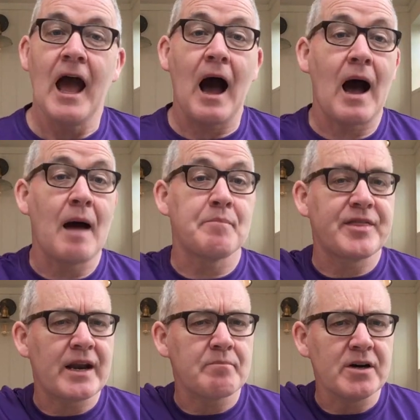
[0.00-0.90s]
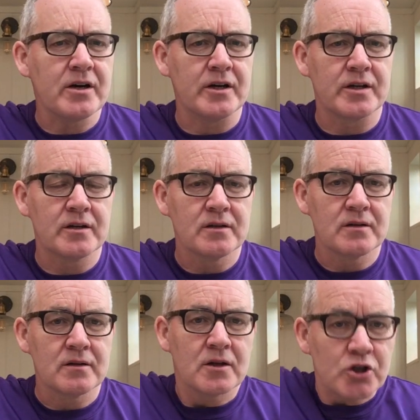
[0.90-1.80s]
But then a bird
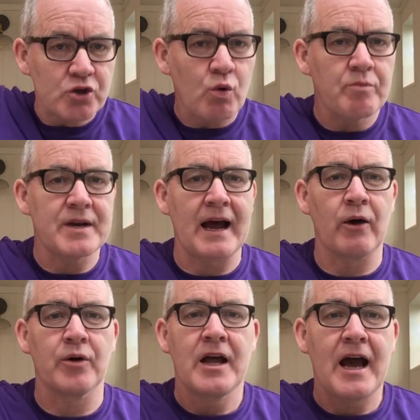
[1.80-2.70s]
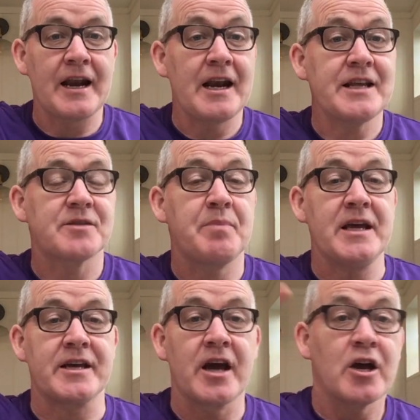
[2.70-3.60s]
swooped down and in its
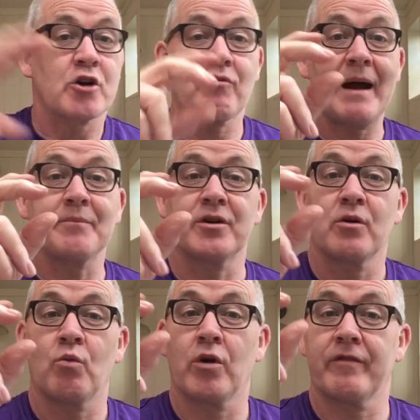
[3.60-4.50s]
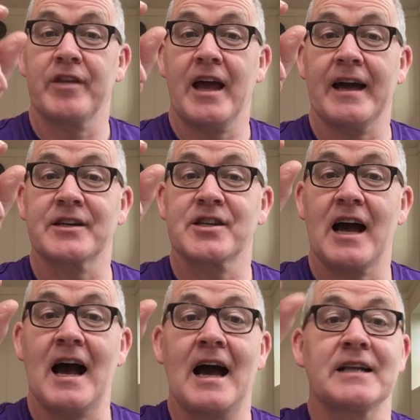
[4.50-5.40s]
beak grabbed one of the eggs
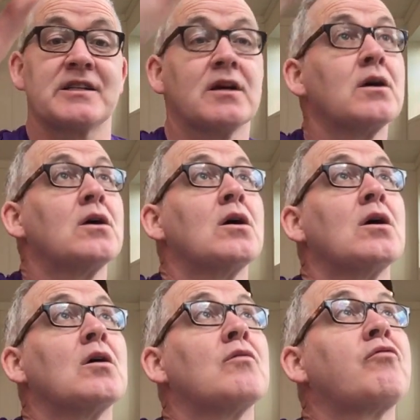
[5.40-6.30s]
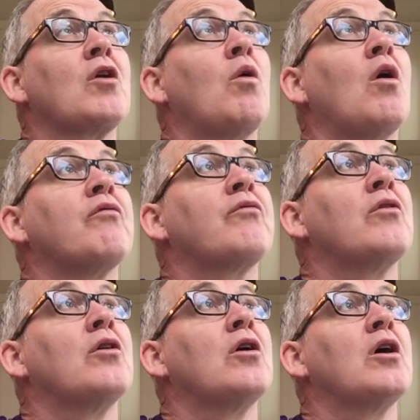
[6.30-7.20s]
and flew off
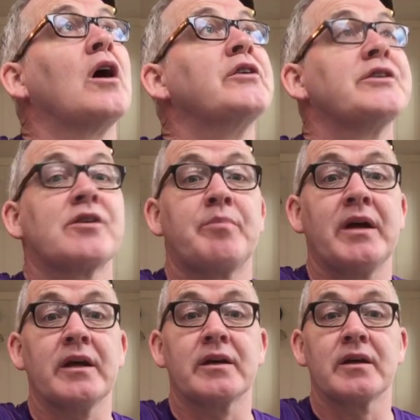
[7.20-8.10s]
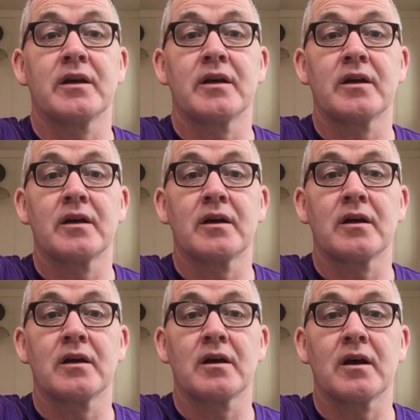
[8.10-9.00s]
and disappeared
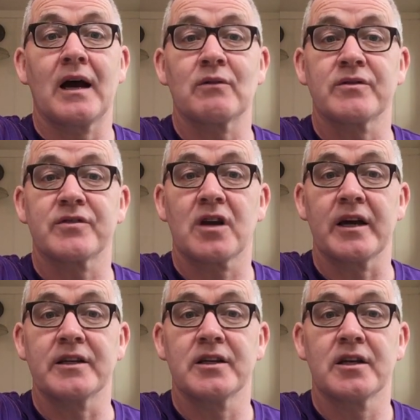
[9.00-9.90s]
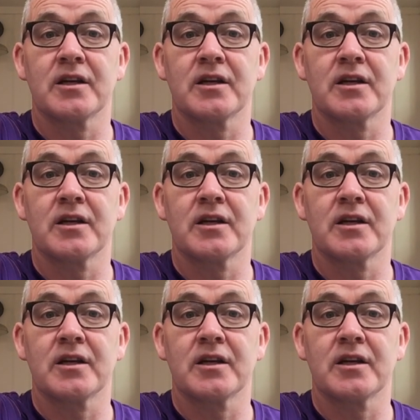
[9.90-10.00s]
out of sight.